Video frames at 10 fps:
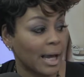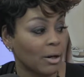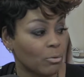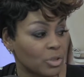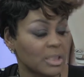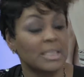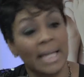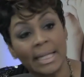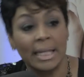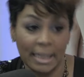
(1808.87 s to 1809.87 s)
I don't just
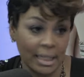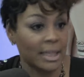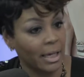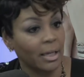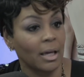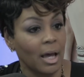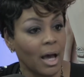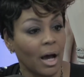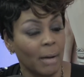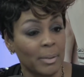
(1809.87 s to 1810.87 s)
date anything.
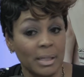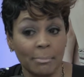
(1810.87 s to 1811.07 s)
I mean,